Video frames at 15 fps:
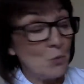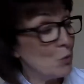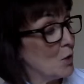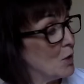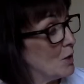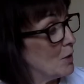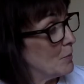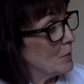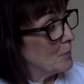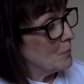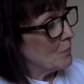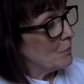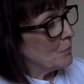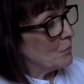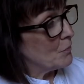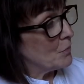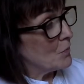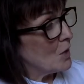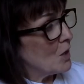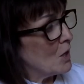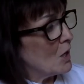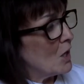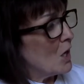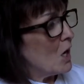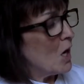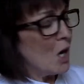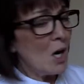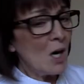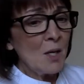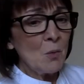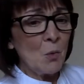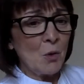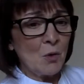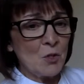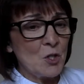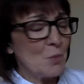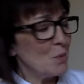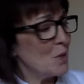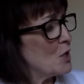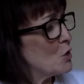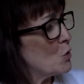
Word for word: Worm. I want to be